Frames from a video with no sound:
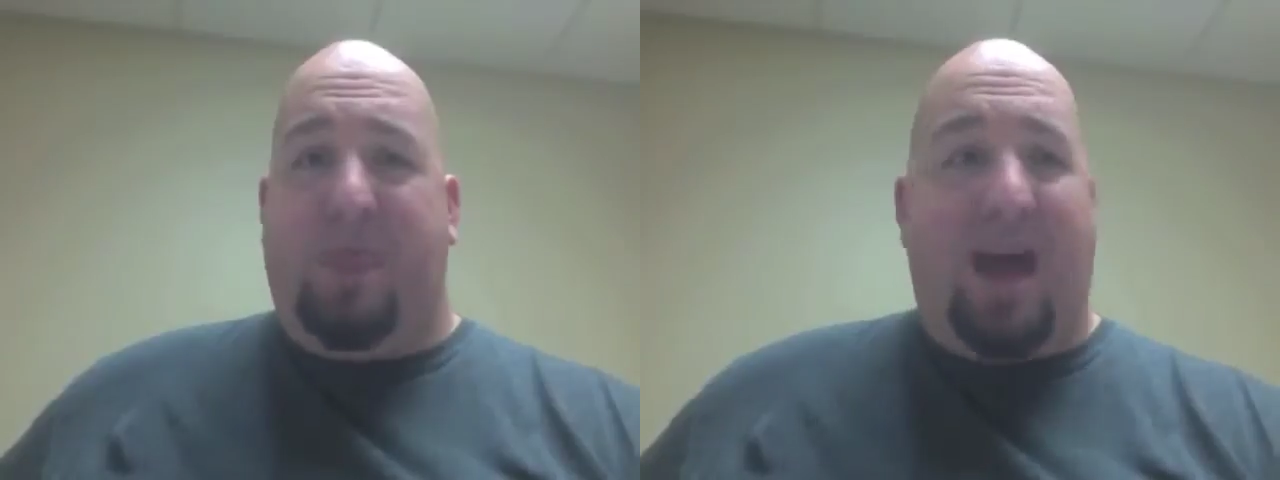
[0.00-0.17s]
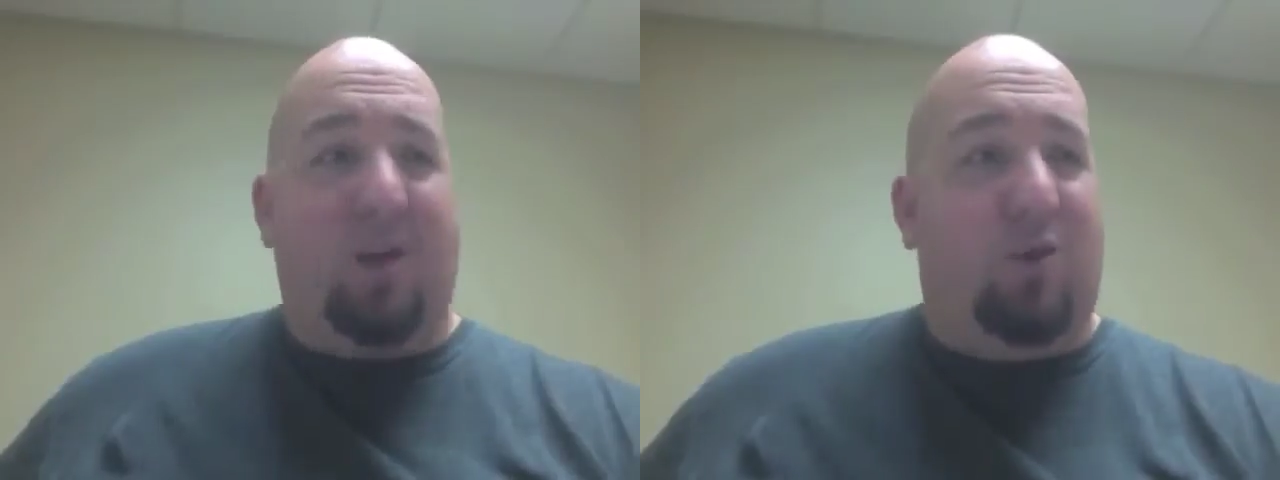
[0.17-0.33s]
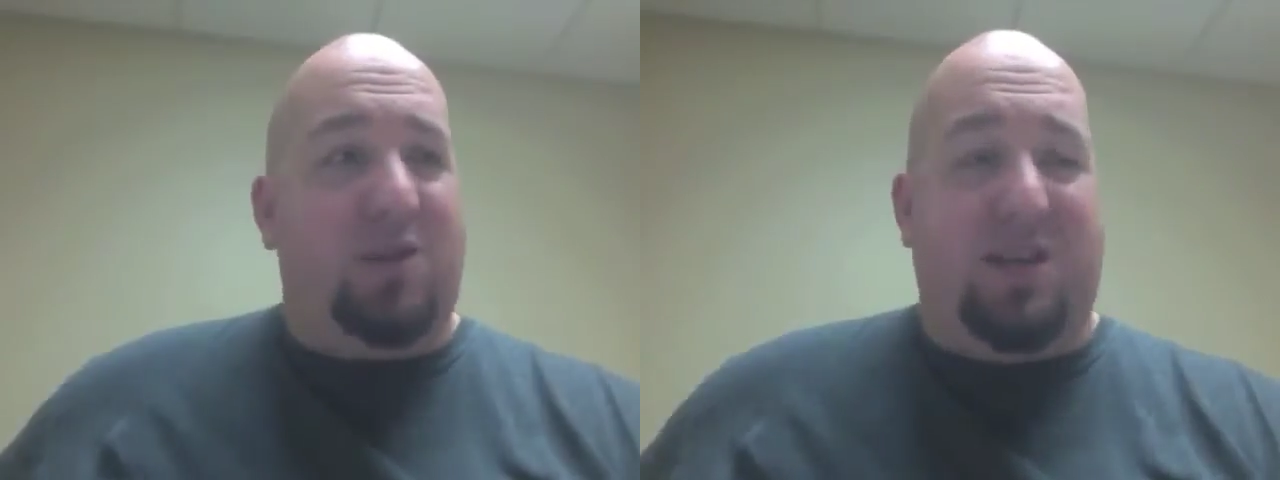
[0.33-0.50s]

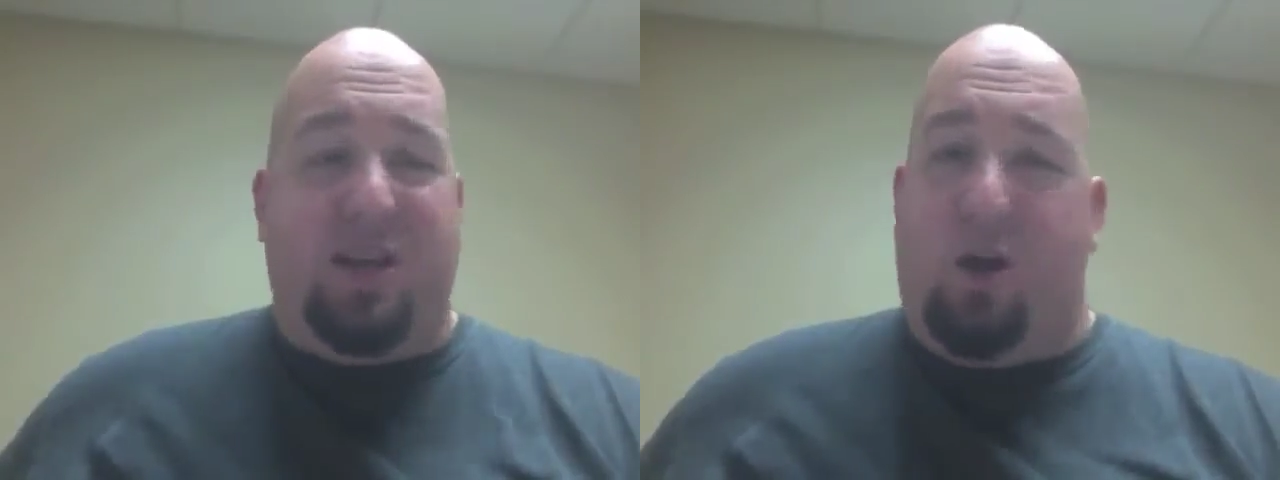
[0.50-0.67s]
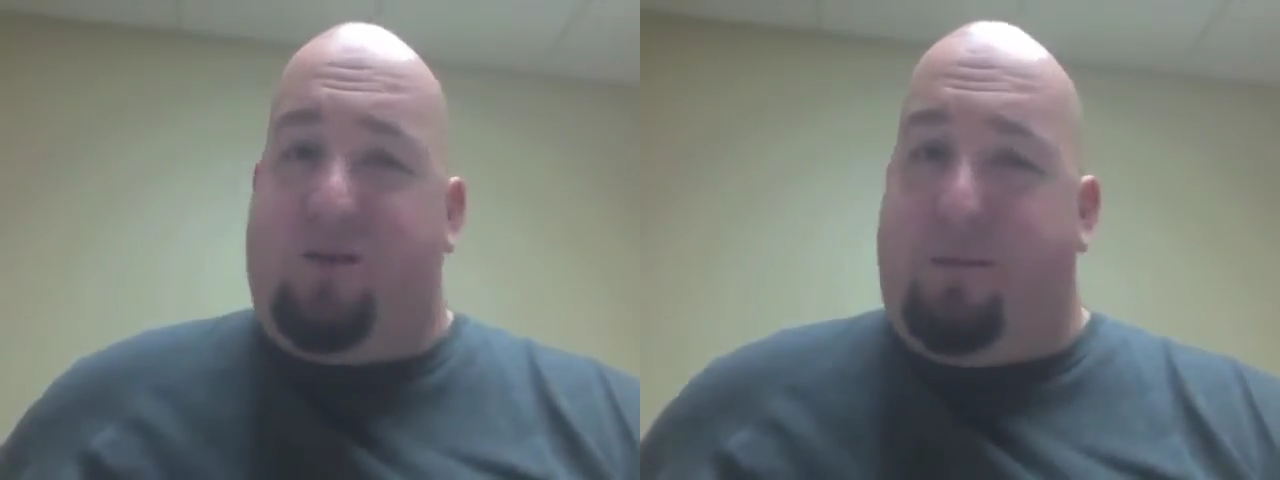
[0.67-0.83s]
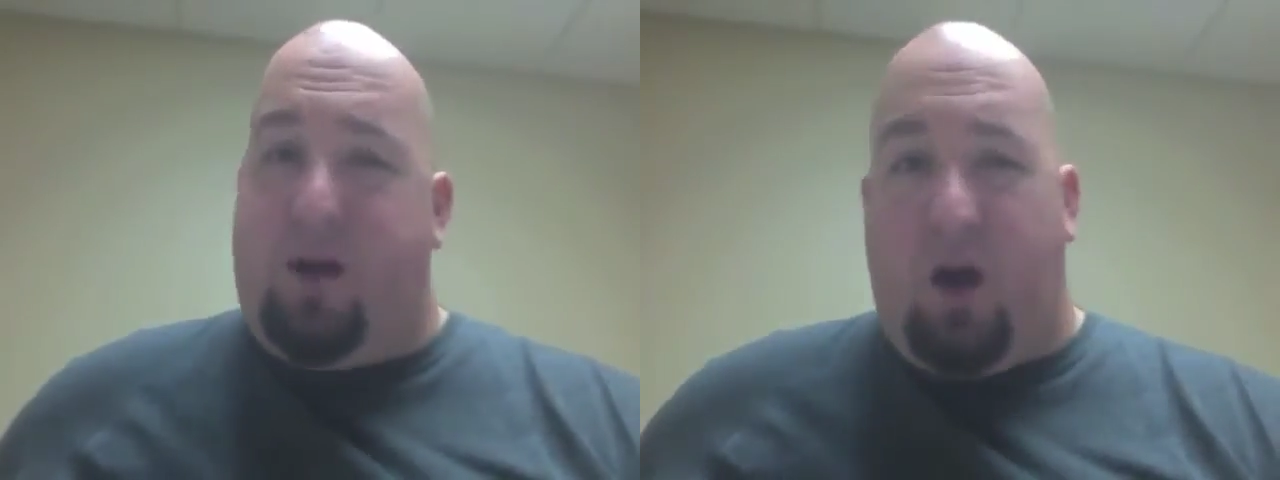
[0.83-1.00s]
I don't want you to
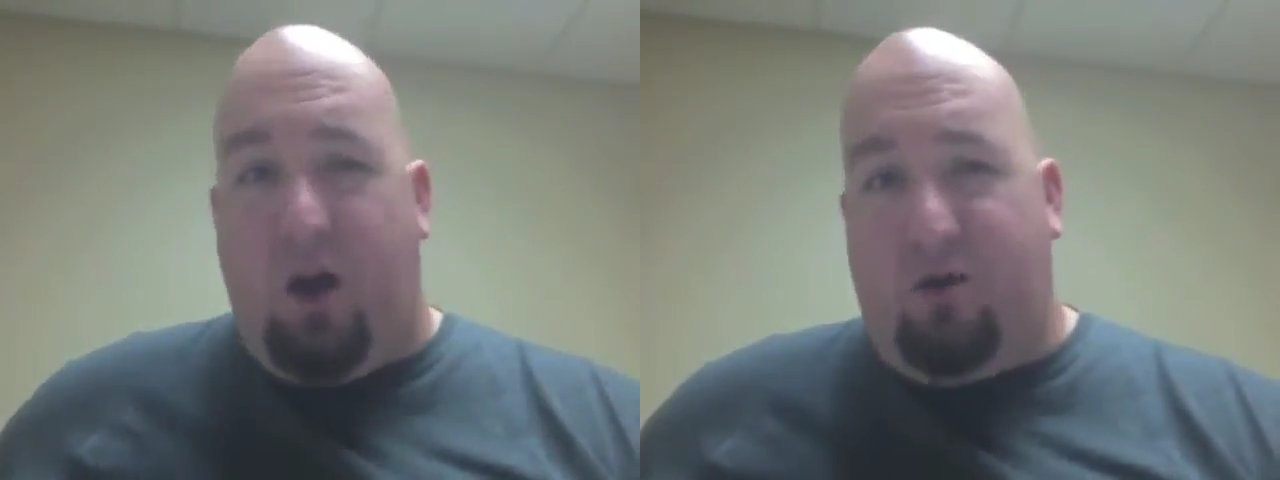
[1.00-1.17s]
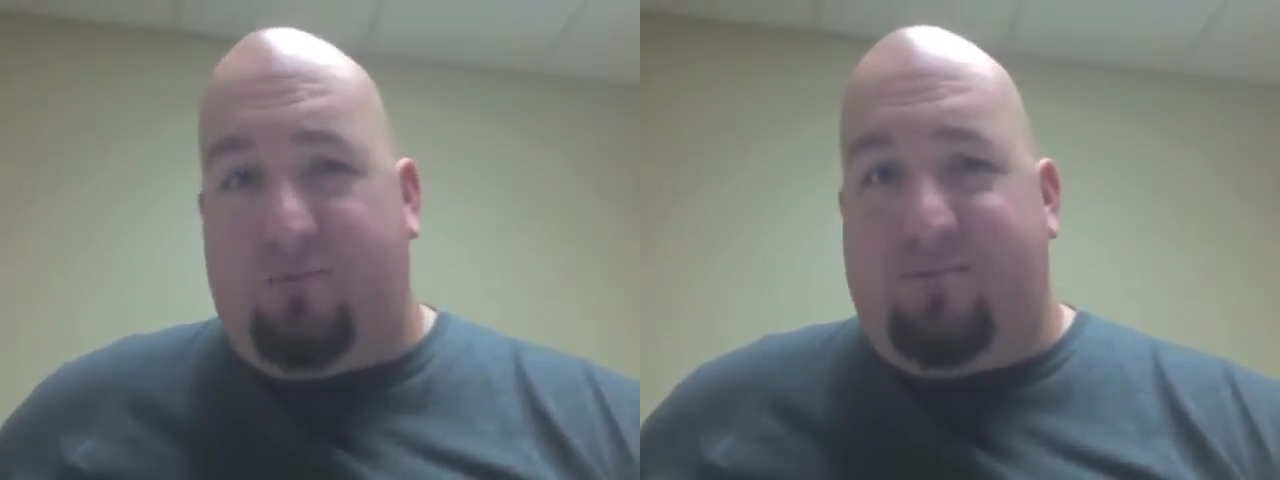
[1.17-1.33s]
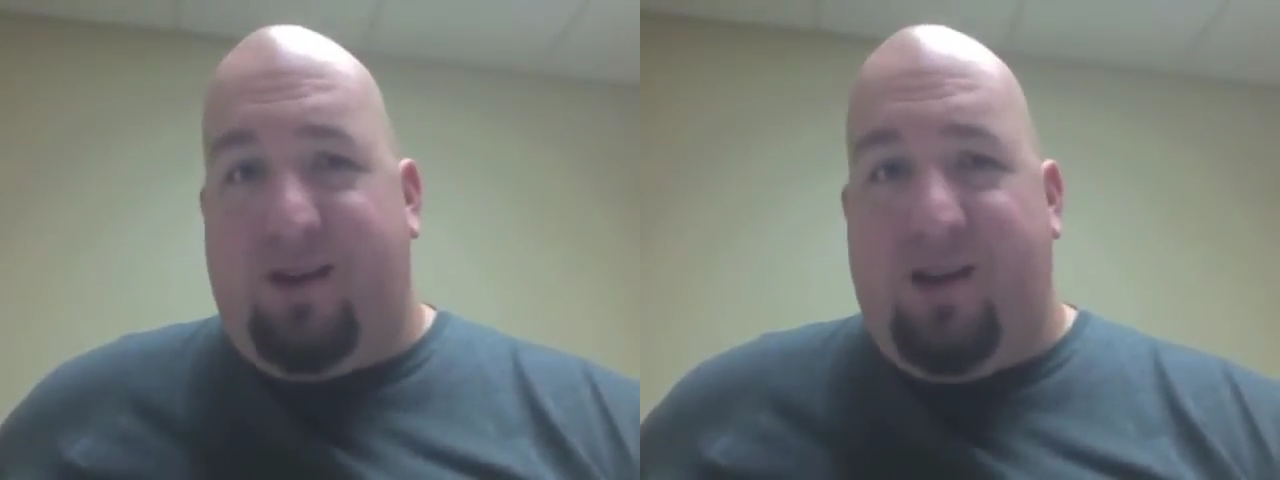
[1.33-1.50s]
know if I'm at
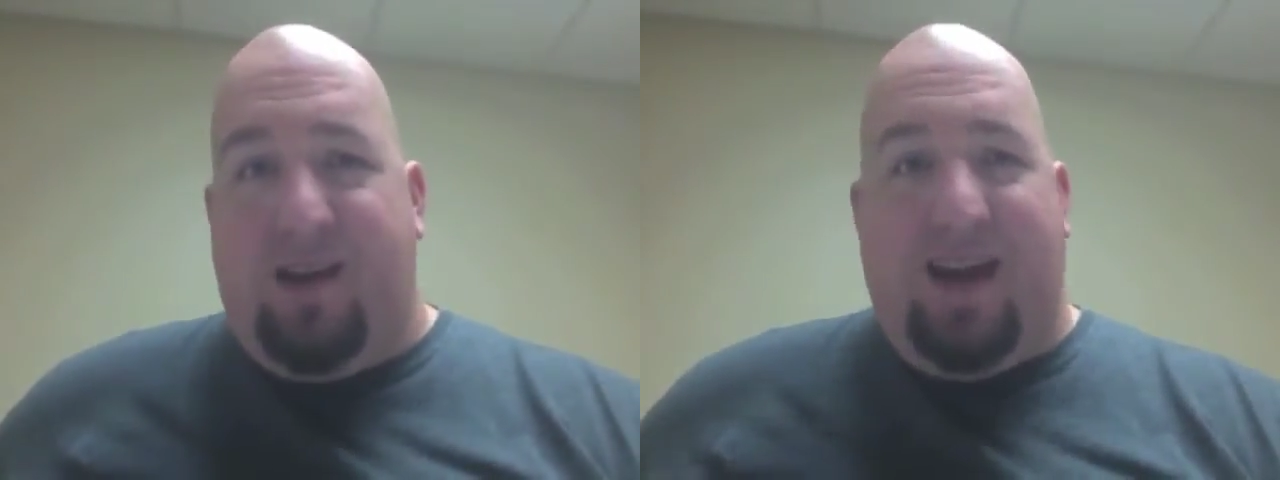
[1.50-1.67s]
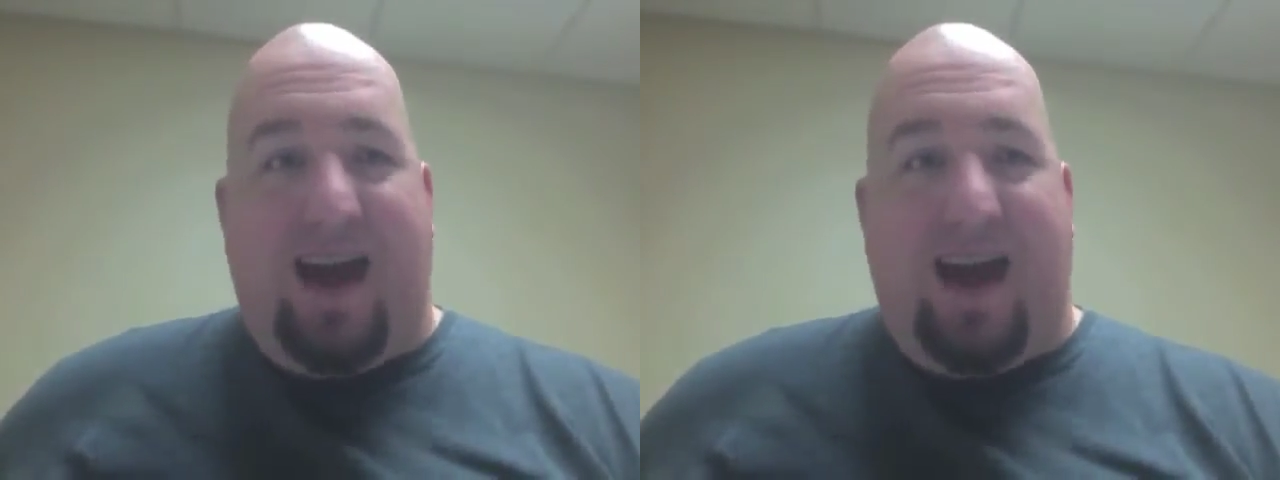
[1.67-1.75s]
home.